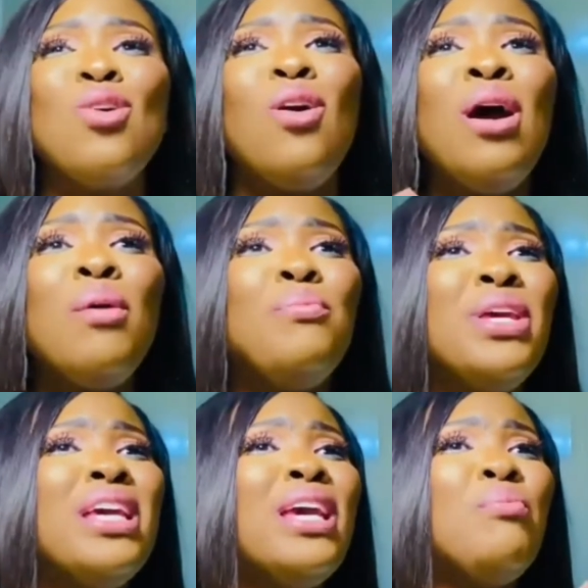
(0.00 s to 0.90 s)
And
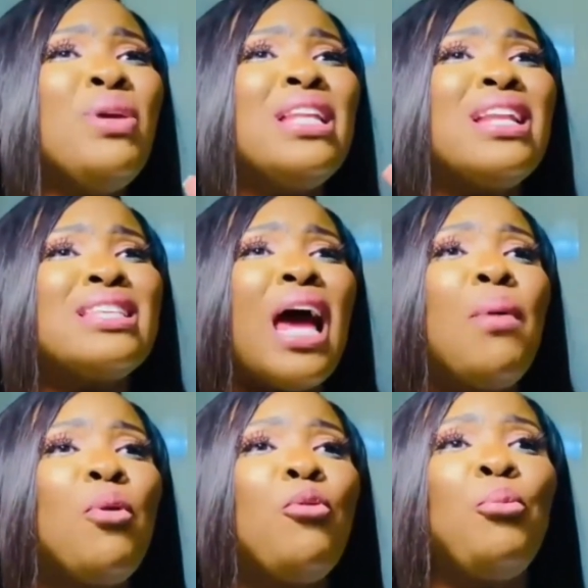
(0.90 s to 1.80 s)
let's not
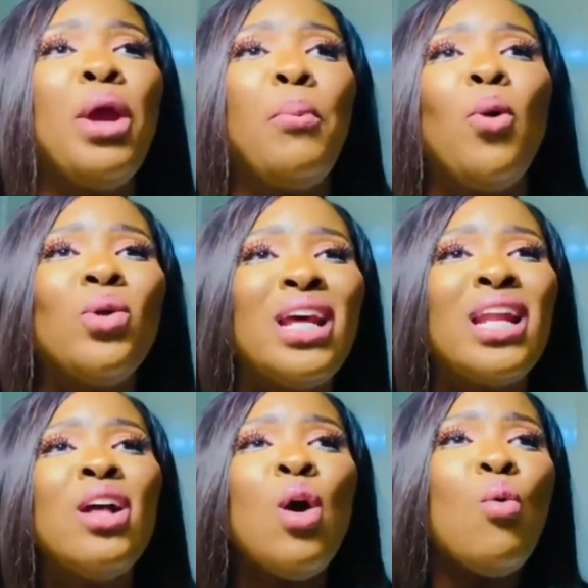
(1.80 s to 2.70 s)
be the type
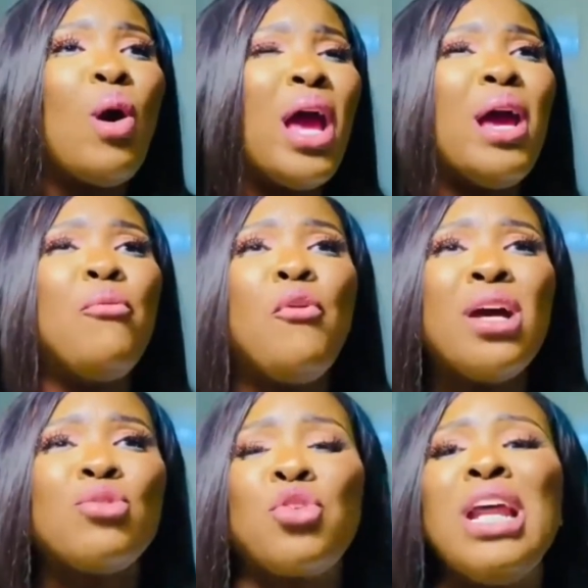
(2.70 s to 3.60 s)
of people that
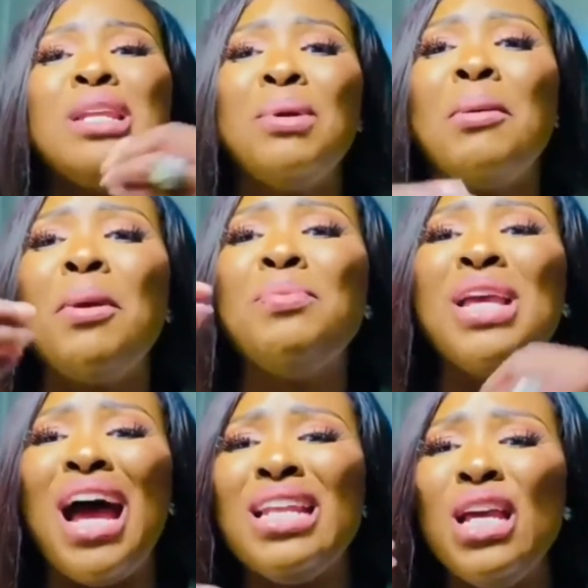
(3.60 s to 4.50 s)

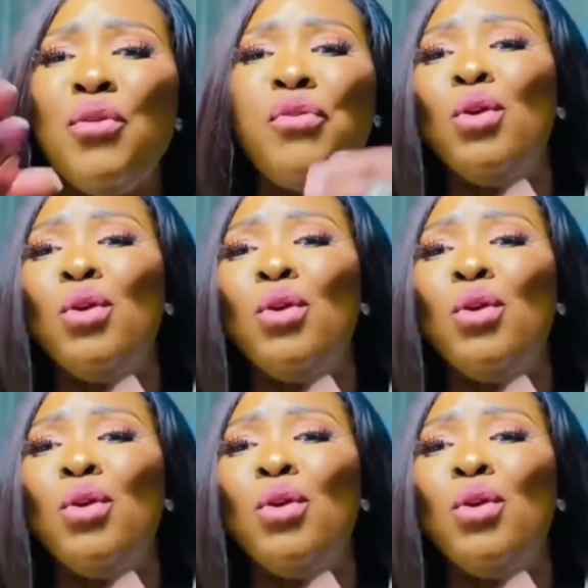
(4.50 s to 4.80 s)
trend